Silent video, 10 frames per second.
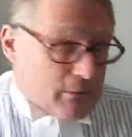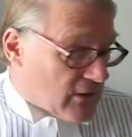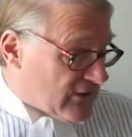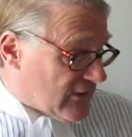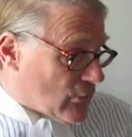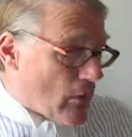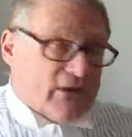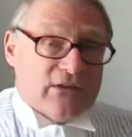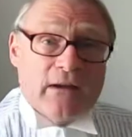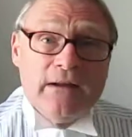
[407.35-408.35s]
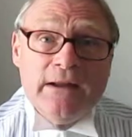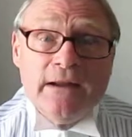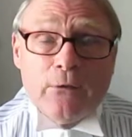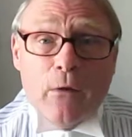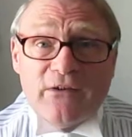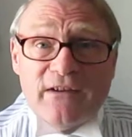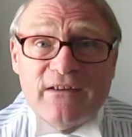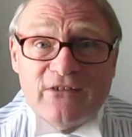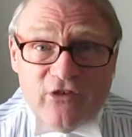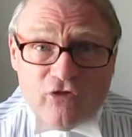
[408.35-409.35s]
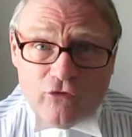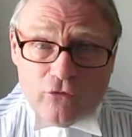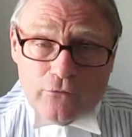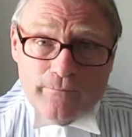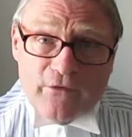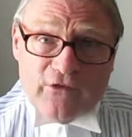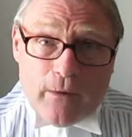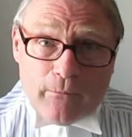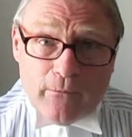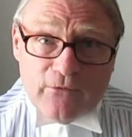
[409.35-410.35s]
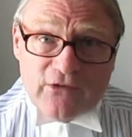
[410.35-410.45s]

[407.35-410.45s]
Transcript: because it's quite an additional supplement.